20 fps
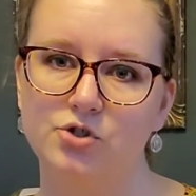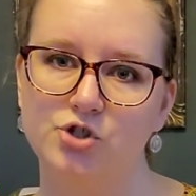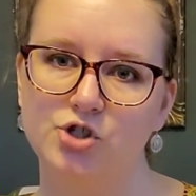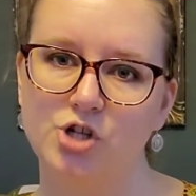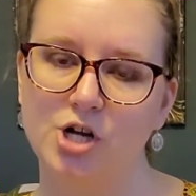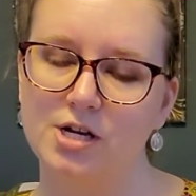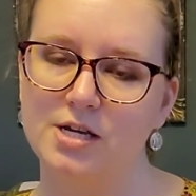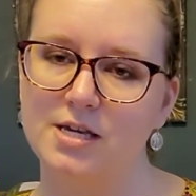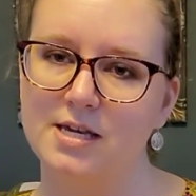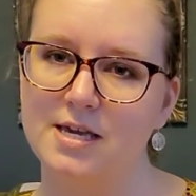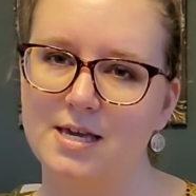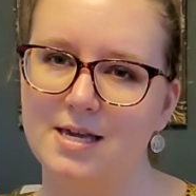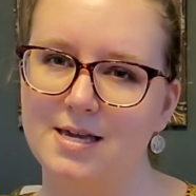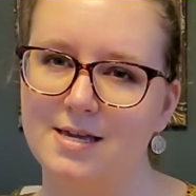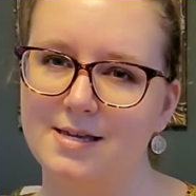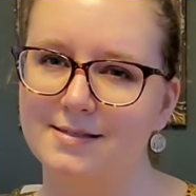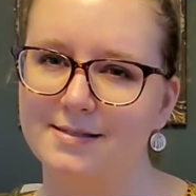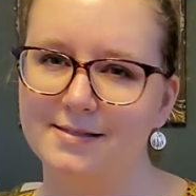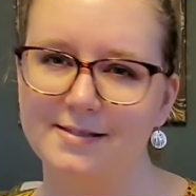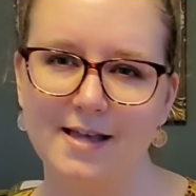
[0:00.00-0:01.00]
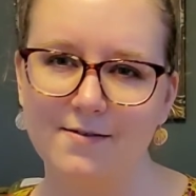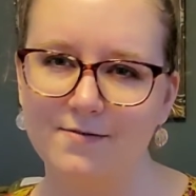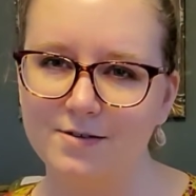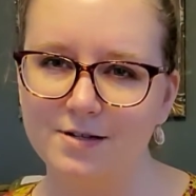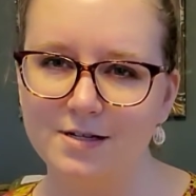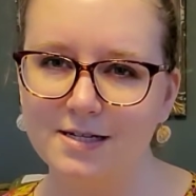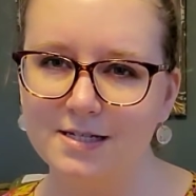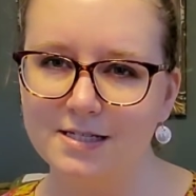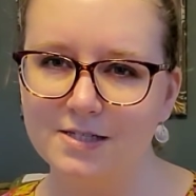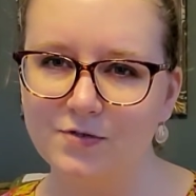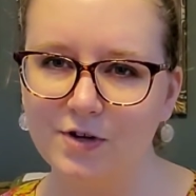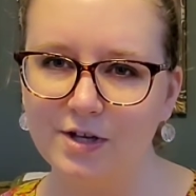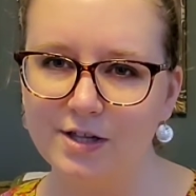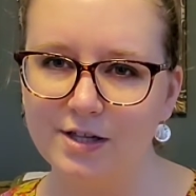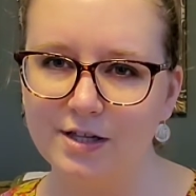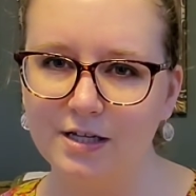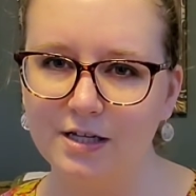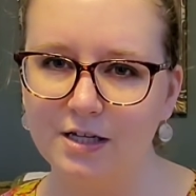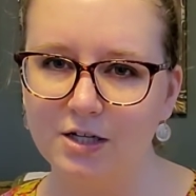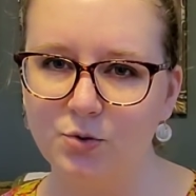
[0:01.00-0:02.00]
chunky 70s
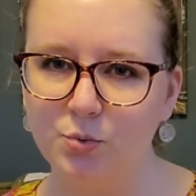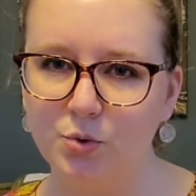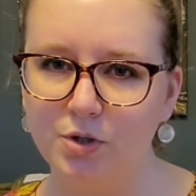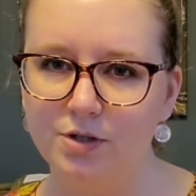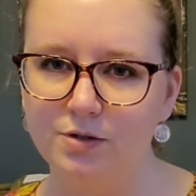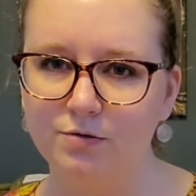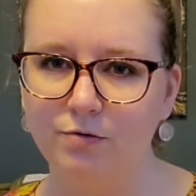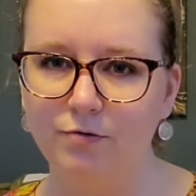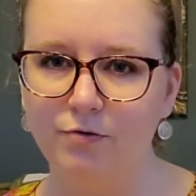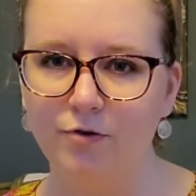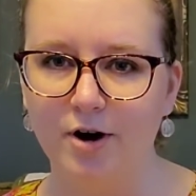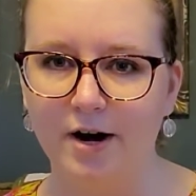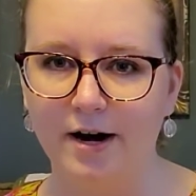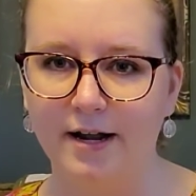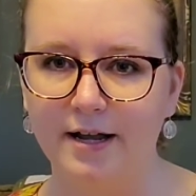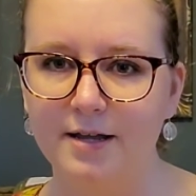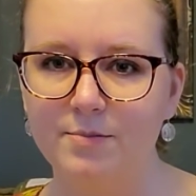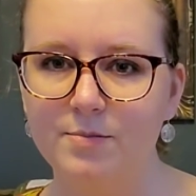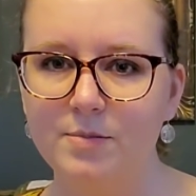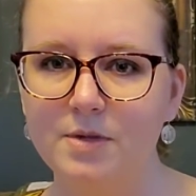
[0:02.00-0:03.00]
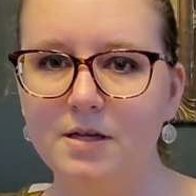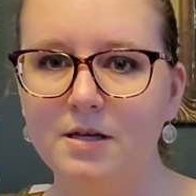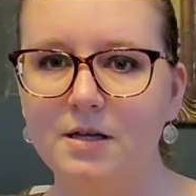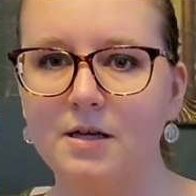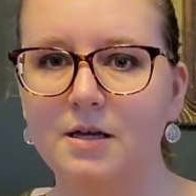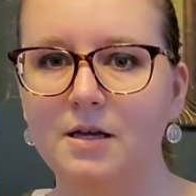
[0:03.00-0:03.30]
feeling wooden frame